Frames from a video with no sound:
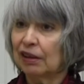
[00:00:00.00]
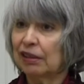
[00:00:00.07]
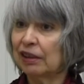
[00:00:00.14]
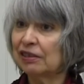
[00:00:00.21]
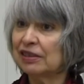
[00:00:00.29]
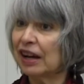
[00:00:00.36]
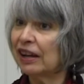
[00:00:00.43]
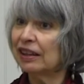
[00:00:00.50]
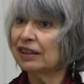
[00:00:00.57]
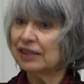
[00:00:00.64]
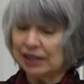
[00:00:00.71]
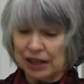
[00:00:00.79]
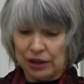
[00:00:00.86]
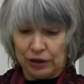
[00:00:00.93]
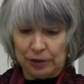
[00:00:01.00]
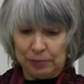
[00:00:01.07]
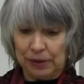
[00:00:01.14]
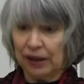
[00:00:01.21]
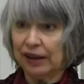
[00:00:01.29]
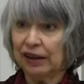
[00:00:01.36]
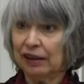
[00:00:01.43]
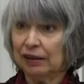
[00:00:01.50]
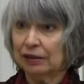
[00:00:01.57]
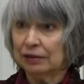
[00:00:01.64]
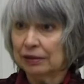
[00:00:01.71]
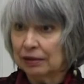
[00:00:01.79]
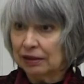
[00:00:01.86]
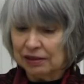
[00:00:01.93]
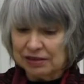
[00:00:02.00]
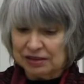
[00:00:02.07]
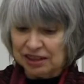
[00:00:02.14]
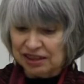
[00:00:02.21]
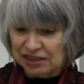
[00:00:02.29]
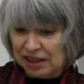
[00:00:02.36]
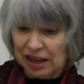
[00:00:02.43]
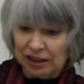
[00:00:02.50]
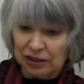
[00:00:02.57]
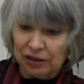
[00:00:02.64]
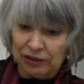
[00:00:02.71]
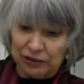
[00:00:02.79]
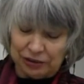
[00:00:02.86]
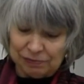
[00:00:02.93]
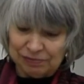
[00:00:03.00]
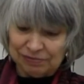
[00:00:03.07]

The dietary plan is detailed